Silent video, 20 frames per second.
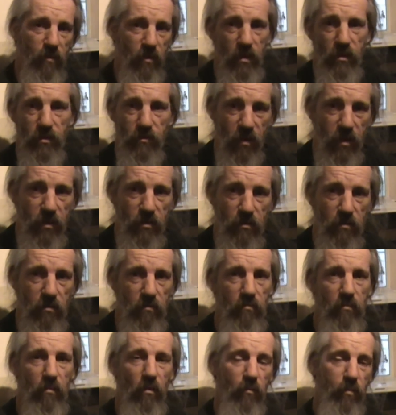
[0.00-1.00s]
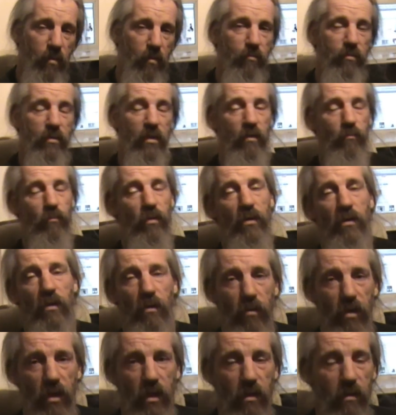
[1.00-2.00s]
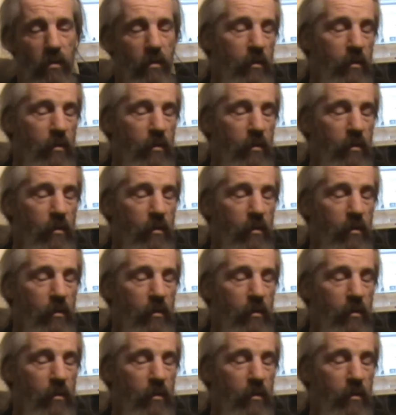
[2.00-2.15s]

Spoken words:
interest. A lot of people said they want to do it.